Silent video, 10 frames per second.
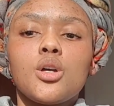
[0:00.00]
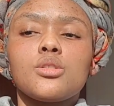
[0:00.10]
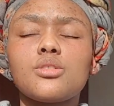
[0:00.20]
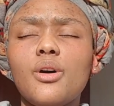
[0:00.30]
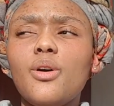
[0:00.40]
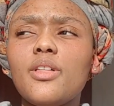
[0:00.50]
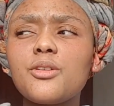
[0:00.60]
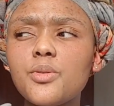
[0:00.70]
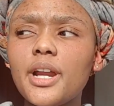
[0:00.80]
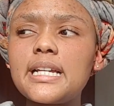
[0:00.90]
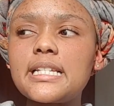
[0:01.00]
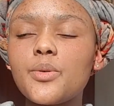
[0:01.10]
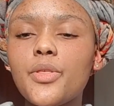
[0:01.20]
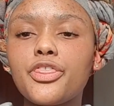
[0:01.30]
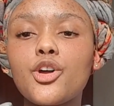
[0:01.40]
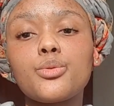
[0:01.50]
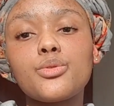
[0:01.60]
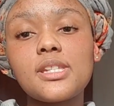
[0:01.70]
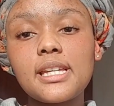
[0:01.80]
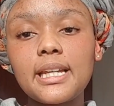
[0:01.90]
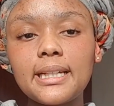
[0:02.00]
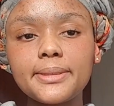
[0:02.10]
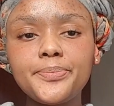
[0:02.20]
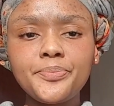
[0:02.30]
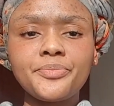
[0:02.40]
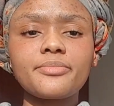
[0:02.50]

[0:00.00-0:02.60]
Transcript: So that's what I did with the routine.